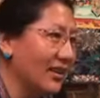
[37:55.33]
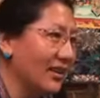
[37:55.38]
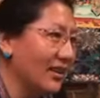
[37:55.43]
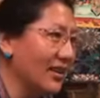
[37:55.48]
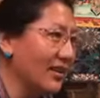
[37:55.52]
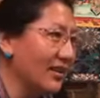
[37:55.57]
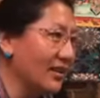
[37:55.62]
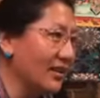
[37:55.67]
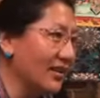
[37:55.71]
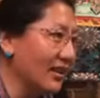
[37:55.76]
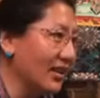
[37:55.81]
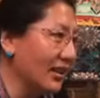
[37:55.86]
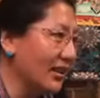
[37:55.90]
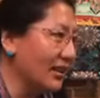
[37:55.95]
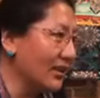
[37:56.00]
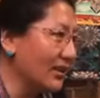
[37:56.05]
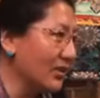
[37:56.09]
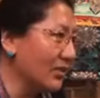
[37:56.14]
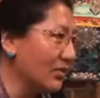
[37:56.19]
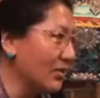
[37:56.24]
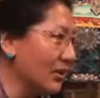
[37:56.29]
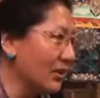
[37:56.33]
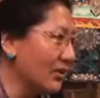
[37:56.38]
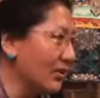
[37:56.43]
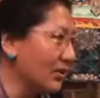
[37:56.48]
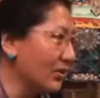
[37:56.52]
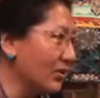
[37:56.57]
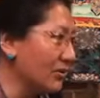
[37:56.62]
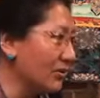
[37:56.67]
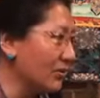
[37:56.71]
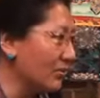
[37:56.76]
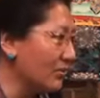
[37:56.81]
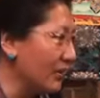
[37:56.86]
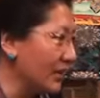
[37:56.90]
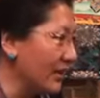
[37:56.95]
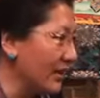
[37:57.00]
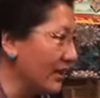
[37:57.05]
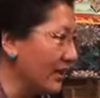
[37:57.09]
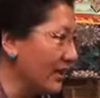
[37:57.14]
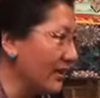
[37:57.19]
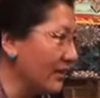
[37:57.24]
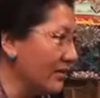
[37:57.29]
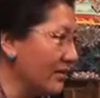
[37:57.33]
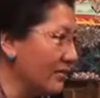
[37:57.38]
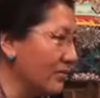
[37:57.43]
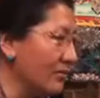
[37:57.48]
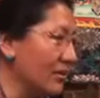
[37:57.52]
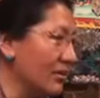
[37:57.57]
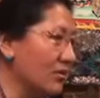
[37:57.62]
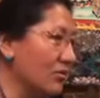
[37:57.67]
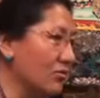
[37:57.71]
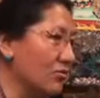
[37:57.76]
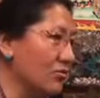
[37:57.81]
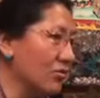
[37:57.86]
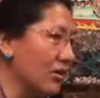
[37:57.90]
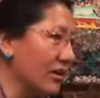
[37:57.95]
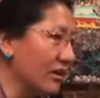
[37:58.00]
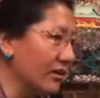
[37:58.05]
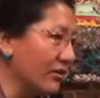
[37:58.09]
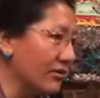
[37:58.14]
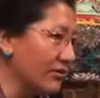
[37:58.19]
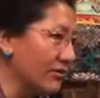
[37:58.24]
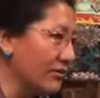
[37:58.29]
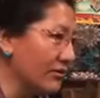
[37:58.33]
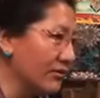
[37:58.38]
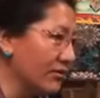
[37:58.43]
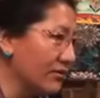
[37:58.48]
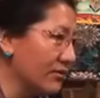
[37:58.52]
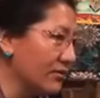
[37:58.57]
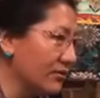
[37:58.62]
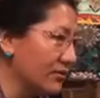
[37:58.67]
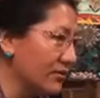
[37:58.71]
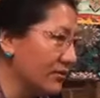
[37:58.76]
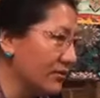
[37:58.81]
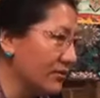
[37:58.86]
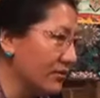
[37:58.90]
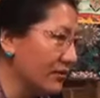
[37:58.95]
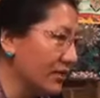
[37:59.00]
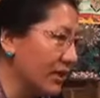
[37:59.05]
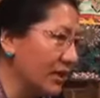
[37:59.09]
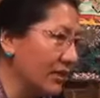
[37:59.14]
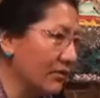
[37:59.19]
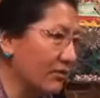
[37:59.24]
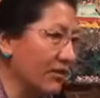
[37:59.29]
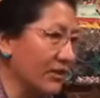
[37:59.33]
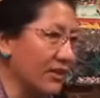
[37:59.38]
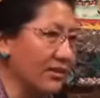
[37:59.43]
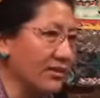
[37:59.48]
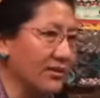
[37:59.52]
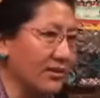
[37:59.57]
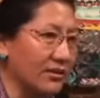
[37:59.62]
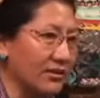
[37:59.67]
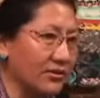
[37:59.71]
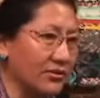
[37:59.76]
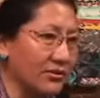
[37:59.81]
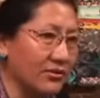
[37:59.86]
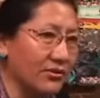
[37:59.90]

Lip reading: And then another one also became a little rough. Aggressive.